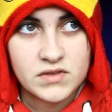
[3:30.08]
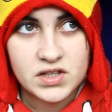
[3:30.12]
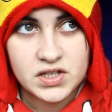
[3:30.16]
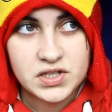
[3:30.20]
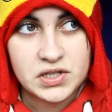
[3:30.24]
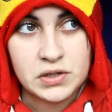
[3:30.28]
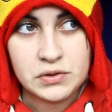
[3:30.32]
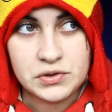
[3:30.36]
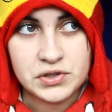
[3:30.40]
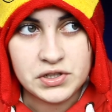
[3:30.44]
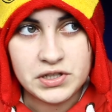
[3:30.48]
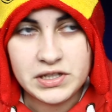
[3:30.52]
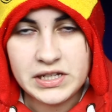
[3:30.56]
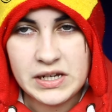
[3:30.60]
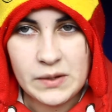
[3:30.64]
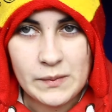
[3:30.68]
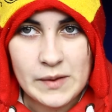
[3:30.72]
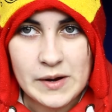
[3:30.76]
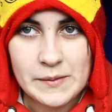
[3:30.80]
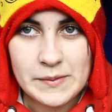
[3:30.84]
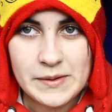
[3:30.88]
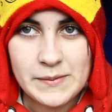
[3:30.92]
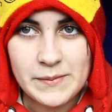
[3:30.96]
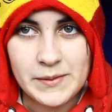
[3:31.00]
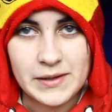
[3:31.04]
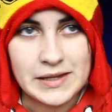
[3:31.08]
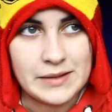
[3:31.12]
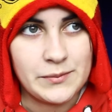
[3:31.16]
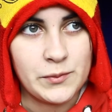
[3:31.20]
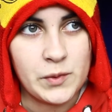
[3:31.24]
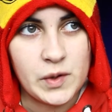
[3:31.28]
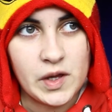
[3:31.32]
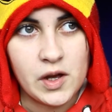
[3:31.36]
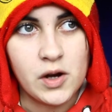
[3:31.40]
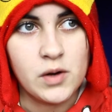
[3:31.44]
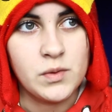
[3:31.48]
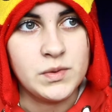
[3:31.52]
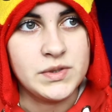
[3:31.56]
socially aware people, and
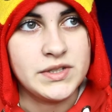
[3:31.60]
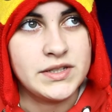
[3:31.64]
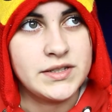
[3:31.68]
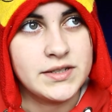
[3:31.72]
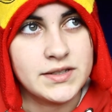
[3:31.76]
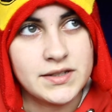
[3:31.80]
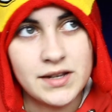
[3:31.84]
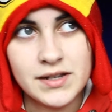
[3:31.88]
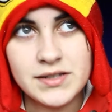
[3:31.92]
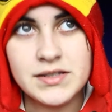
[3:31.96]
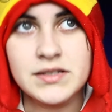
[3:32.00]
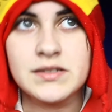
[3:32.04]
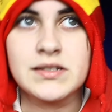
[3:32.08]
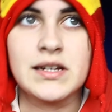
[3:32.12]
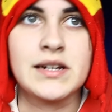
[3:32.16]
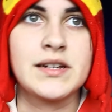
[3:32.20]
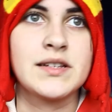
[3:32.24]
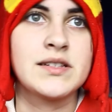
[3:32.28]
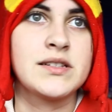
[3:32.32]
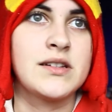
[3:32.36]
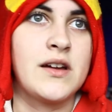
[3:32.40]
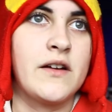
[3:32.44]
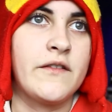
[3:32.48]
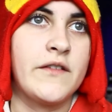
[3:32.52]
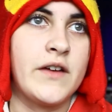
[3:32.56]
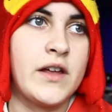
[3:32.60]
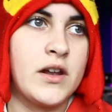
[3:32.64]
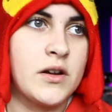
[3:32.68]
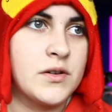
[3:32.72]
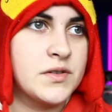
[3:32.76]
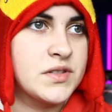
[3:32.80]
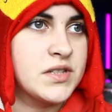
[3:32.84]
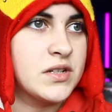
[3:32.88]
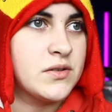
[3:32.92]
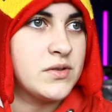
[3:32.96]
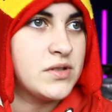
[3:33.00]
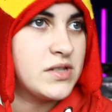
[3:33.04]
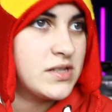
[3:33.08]
we always discuss this kind of stuff. And
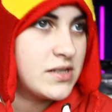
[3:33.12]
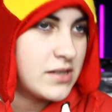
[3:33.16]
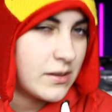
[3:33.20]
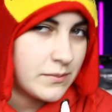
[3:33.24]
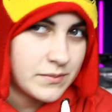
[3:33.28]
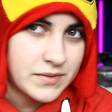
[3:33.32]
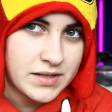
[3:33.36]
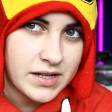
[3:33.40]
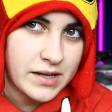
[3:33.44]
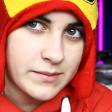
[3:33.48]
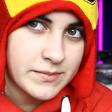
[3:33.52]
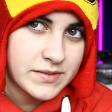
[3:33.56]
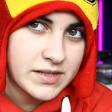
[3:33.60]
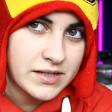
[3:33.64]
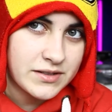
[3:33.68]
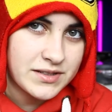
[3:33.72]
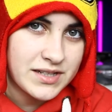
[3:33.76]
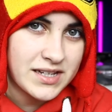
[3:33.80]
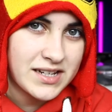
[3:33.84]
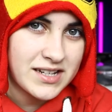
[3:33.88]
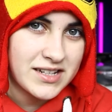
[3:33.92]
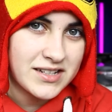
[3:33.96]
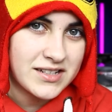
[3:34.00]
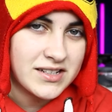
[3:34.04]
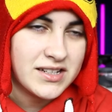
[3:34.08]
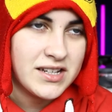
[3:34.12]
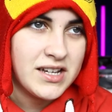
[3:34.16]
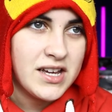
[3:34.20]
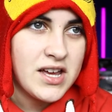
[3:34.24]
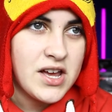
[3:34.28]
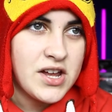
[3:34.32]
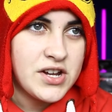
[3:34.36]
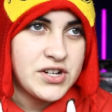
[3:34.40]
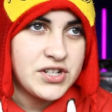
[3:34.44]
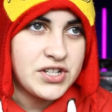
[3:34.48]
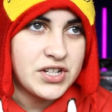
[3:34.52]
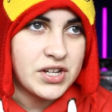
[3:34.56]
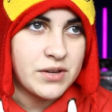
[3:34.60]
also sometimes I'll take a
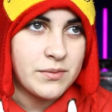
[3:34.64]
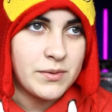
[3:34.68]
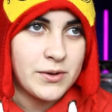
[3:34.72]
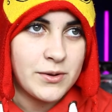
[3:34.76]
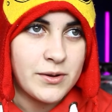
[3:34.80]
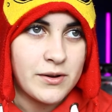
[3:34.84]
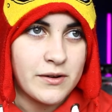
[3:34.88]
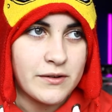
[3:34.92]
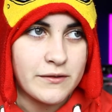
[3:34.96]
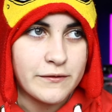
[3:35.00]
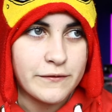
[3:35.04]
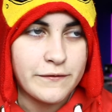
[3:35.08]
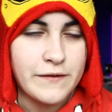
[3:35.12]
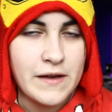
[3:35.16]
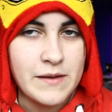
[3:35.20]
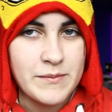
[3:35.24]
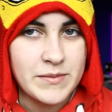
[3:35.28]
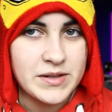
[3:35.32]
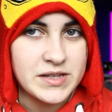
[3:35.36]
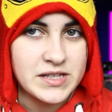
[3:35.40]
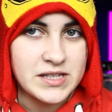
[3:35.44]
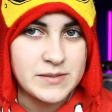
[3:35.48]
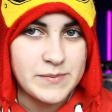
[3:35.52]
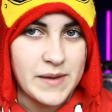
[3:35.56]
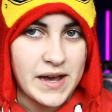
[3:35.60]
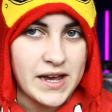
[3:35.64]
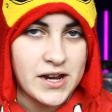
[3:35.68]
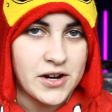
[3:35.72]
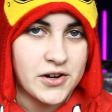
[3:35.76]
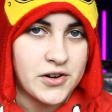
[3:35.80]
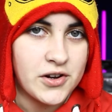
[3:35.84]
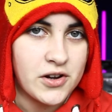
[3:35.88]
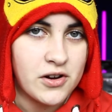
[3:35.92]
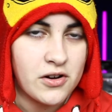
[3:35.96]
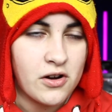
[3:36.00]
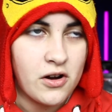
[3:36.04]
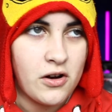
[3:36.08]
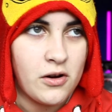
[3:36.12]
cheeky look on
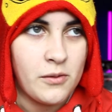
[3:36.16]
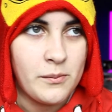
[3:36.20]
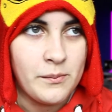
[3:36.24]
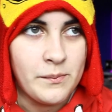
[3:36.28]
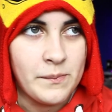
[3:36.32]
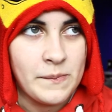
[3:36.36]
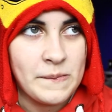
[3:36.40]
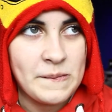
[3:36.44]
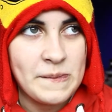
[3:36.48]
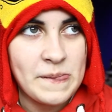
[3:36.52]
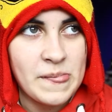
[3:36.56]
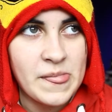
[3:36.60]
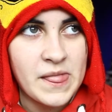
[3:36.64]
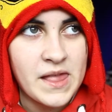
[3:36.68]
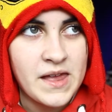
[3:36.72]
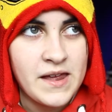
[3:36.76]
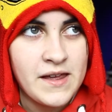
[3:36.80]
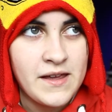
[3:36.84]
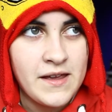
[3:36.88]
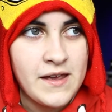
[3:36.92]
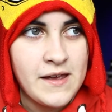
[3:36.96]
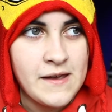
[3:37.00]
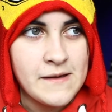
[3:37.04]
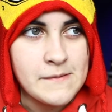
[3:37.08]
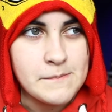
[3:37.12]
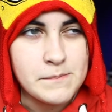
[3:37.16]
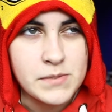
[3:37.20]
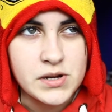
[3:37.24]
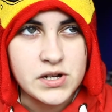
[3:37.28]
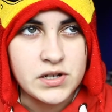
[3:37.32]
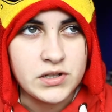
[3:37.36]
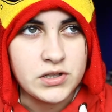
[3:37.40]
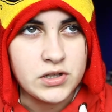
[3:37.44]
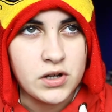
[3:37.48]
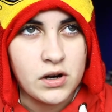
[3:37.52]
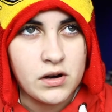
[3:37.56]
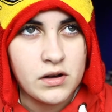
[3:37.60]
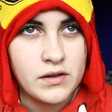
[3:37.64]
feminspire.com, but
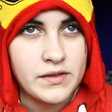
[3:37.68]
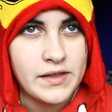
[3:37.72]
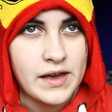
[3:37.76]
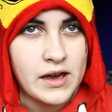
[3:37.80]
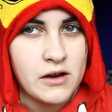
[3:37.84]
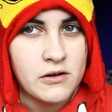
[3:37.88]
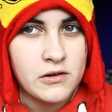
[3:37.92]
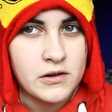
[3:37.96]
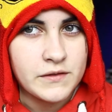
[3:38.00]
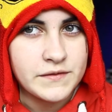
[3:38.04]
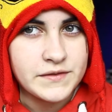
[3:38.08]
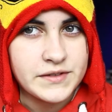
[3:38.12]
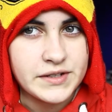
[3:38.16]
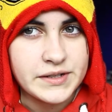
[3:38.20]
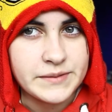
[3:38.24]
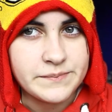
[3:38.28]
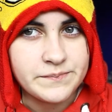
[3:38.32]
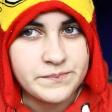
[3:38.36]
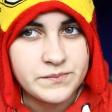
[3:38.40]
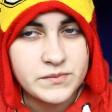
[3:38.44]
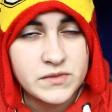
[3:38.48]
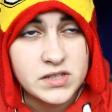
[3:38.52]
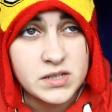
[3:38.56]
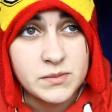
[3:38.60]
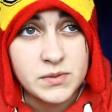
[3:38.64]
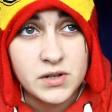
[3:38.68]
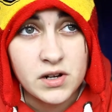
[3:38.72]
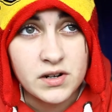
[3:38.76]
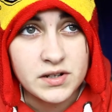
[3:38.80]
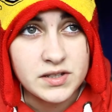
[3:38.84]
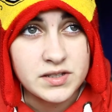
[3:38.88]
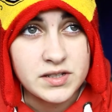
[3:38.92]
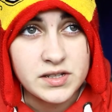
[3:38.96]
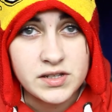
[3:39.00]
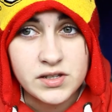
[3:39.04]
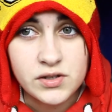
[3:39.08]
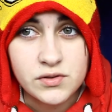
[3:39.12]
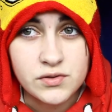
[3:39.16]
not that often. To be
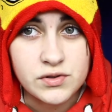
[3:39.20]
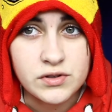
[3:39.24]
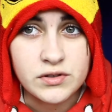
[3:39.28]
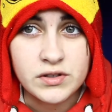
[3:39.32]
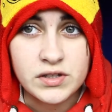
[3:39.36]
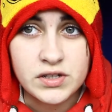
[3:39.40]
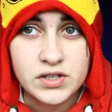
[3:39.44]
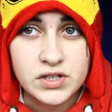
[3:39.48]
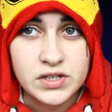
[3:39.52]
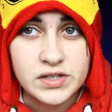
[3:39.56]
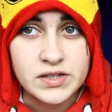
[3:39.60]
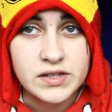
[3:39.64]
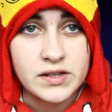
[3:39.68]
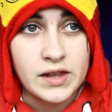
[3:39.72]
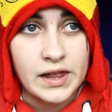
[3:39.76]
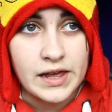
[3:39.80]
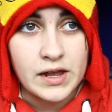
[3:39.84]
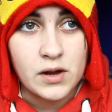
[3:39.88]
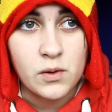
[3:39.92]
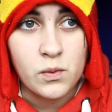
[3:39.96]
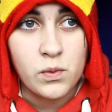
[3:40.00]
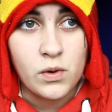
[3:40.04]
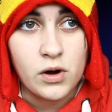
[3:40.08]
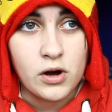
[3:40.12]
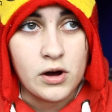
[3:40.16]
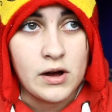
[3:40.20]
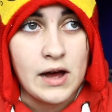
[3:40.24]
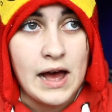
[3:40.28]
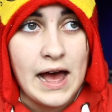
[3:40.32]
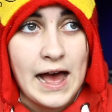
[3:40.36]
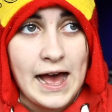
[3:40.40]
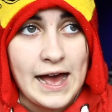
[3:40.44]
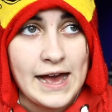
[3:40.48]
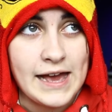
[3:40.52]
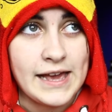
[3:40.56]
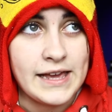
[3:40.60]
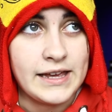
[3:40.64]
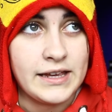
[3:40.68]
honest, it's usually just like what
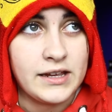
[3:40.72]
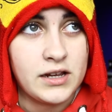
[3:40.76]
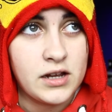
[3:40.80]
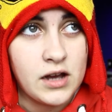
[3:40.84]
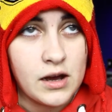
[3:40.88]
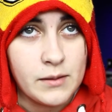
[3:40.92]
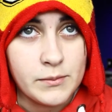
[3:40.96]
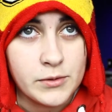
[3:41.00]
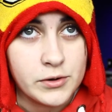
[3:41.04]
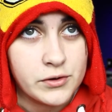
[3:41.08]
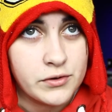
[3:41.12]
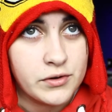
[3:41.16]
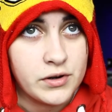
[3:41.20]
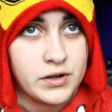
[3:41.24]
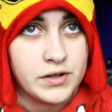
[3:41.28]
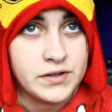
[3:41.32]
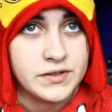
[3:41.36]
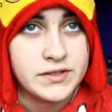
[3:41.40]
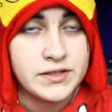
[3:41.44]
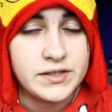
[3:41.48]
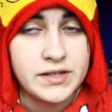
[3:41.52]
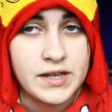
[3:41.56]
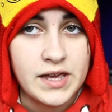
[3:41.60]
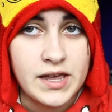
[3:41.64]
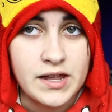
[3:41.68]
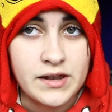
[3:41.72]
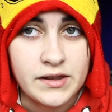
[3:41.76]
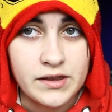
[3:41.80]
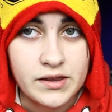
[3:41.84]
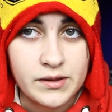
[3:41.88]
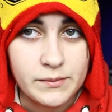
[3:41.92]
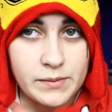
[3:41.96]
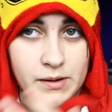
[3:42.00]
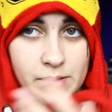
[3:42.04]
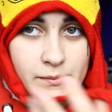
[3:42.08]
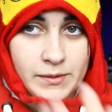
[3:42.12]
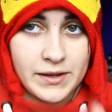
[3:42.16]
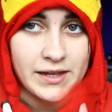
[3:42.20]
I come across in
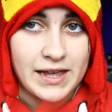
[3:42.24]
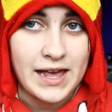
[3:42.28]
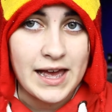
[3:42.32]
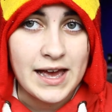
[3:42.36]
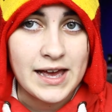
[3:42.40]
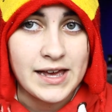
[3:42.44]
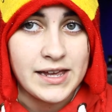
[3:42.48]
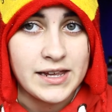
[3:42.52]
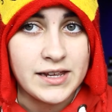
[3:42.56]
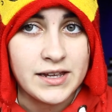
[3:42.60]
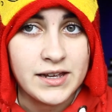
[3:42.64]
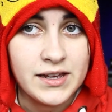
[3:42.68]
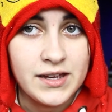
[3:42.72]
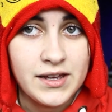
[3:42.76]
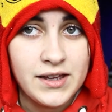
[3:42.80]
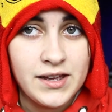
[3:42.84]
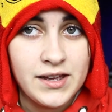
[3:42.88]
the public eye,